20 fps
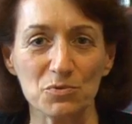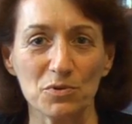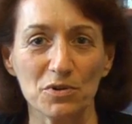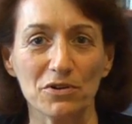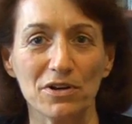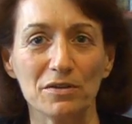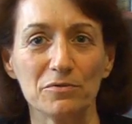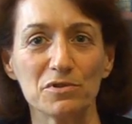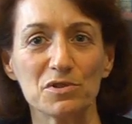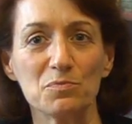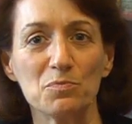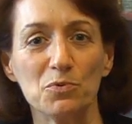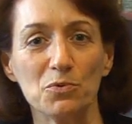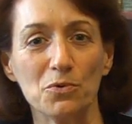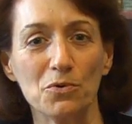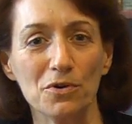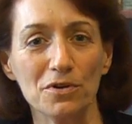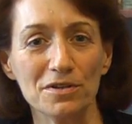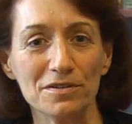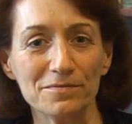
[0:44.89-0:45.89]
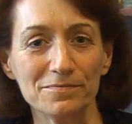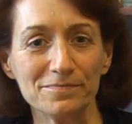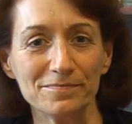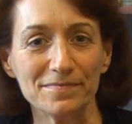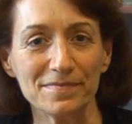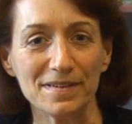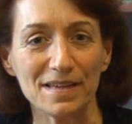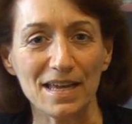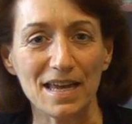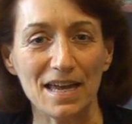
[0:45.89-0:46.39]
where I was born,
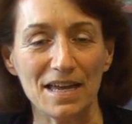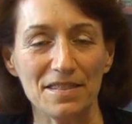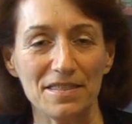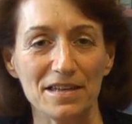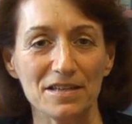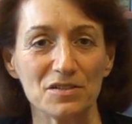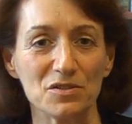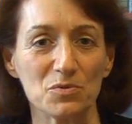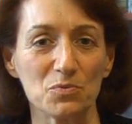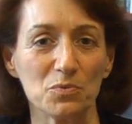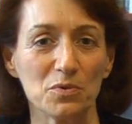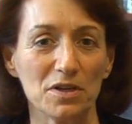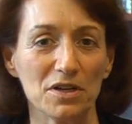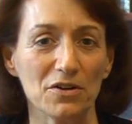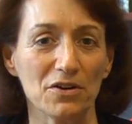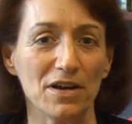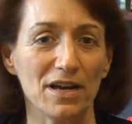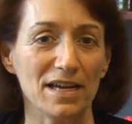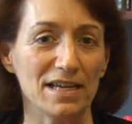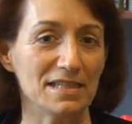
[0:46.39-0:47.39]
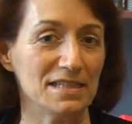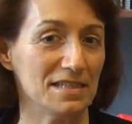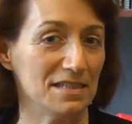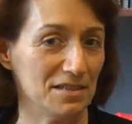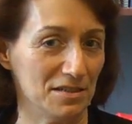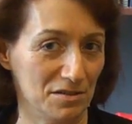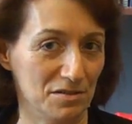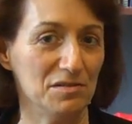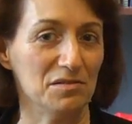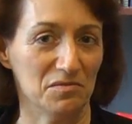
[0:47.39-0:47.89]
and that's where I
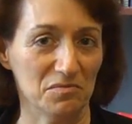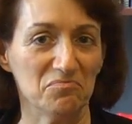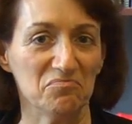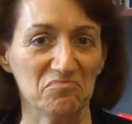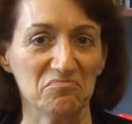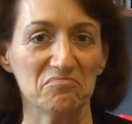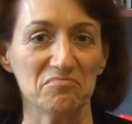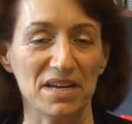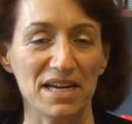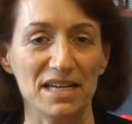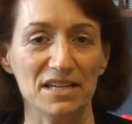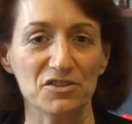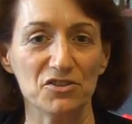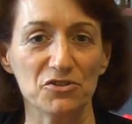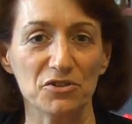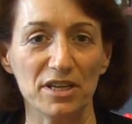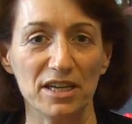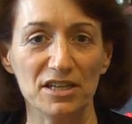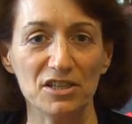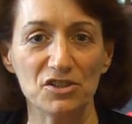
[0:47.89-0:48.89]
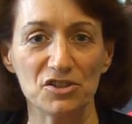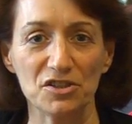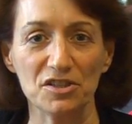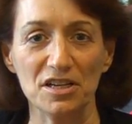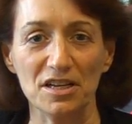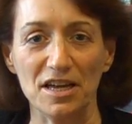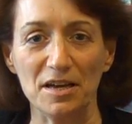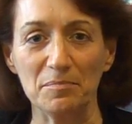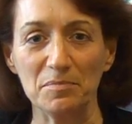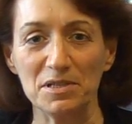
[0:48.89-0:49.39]
did my
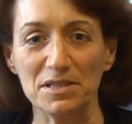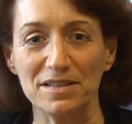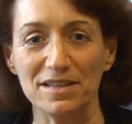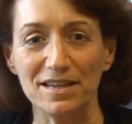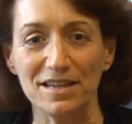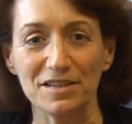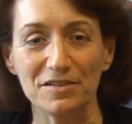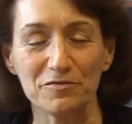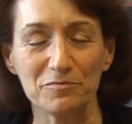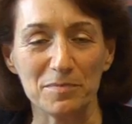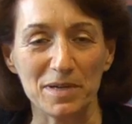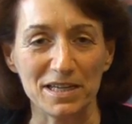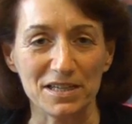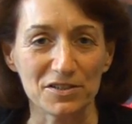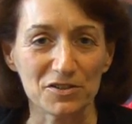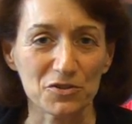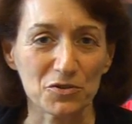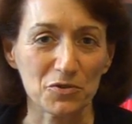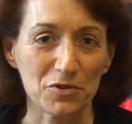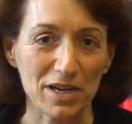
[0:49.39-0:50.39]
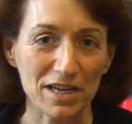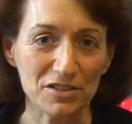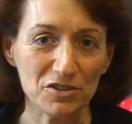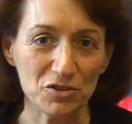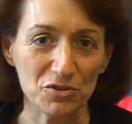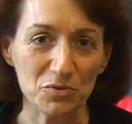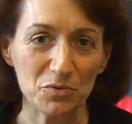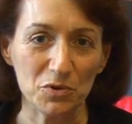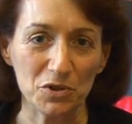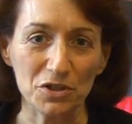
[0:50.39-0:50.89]
education up to the end of my
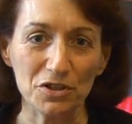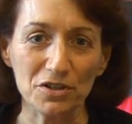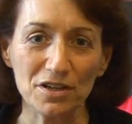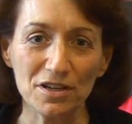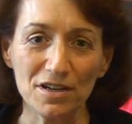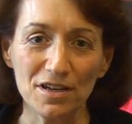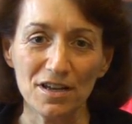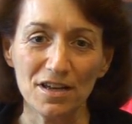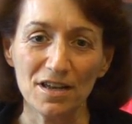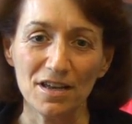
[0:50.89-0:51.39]
undergraduate work.